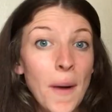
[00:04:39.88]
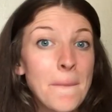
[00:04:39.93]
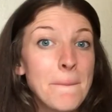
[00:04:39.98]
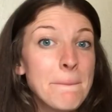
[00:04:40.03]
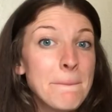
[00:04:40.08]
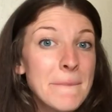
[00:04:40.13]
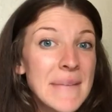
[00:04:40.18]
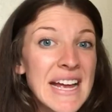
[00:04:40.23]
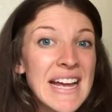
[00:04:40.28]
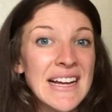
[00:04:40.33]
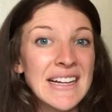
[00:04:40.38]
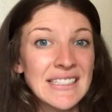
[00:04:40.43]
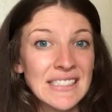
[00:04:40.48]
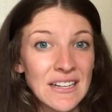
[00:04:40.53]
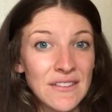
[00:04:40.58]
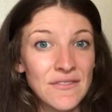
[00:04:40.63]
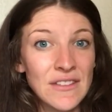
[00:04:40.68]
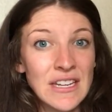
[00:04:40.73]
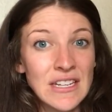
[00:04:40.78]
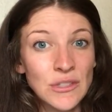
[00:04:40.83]
a mix
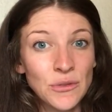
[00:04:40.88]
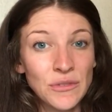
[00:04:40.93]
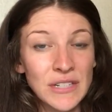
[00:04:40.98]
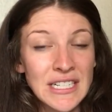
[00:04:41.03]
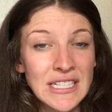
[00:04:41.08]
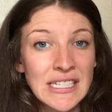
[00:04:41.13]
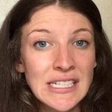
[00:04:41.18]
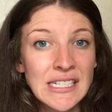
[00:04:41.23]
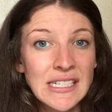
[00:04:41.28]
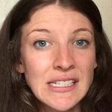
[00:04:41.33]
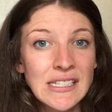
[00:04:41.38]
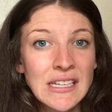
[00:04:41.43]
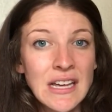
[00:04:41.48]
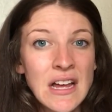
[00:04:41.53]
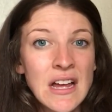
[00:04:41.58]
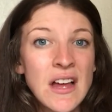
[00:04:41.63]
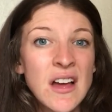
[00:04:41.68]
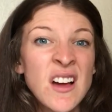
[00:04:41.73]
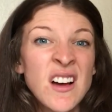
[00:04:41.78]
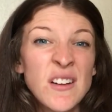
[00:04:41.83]
of these reasons.
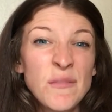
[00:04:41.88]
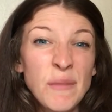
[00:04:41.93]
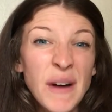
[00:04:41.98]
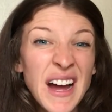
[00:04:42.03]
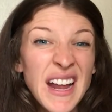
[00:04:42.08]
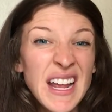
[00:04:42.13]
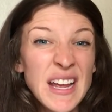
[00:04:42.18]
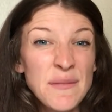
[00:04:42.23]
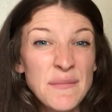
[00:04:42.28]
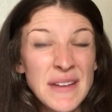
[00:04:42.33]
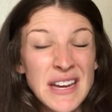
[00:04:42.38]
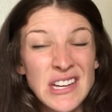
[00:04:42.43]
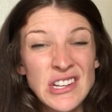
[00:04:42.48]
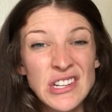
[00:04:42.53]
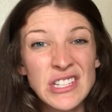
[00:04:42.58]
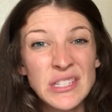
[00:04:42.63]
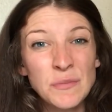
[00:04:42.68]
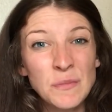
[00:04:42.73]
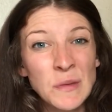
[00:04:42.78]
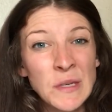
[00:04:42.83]
But it may
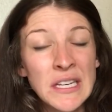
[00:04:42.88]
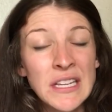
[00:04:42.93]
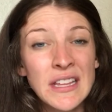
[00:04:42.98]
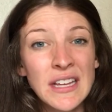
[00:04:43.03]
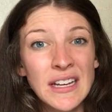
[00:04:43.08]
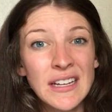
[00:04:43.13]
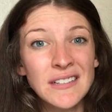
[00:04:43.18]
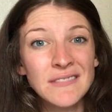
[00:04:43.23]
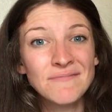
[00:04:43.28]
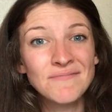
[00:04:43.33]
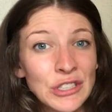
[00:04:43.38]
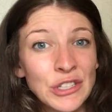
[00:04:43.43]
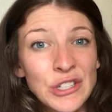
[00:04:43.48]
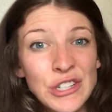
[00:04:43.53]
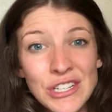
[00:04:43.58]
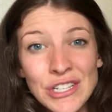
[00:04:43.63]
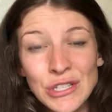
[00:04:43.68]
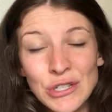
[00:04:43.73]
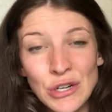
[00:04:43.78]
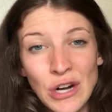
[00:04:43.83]
just be that you're
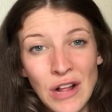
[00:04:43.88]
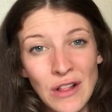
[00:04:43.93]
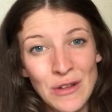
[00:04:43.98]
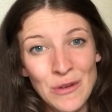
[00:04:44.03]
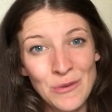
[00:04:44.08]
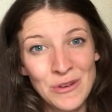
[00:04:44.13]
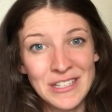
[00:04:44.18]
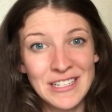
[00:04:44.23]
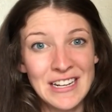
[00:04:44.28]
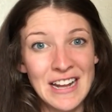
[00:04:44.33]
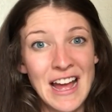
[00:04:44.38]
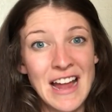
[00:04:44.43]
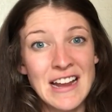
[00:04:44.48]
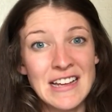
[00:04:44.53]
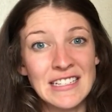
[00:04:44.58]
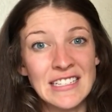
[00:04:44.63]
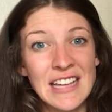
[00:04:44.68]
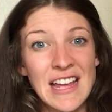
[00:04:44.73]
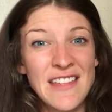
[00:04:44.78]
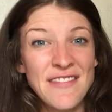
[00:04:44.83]
just struggling with
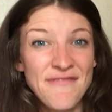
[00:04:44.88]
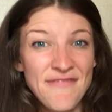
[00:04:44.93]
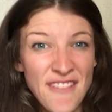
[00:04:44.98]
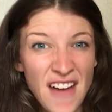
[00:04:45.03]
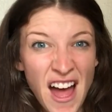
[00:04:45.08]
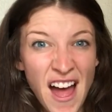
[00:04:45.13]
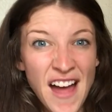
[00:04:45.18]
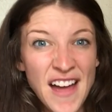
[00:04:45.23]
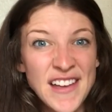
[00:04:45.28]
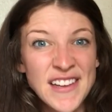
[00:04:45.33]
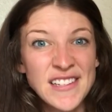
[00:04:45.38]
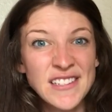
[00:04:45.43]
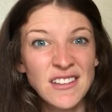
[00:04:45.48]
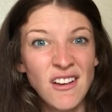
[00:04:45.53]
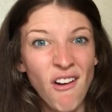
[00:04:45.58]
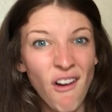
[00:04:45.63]
tinnitus, and that is